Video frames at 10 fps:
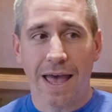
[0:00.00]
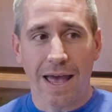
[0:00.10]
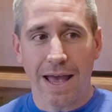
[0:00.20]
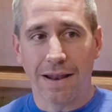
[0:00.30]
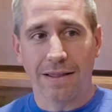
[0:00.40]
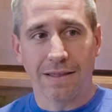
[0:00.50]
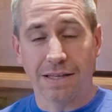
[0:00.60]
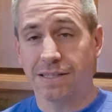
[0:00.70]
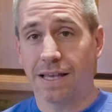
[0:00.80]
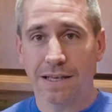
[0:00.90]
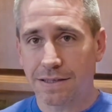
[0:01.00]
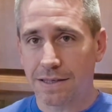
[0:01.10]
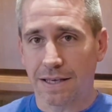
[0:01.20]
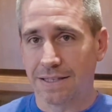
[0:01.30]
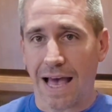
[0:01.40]
And this
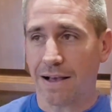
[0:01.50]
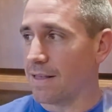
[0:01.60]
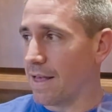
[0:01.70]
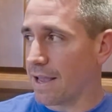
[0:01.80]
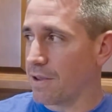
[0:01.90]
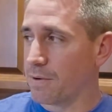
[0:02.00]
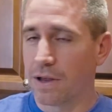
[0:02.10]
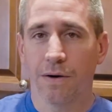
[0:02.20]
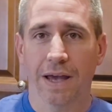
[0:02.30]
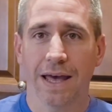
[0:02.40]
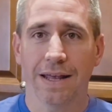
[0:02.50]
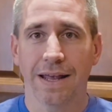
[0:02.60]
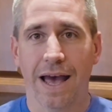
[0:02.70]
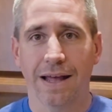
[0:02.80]
tastes exactly like you would go get it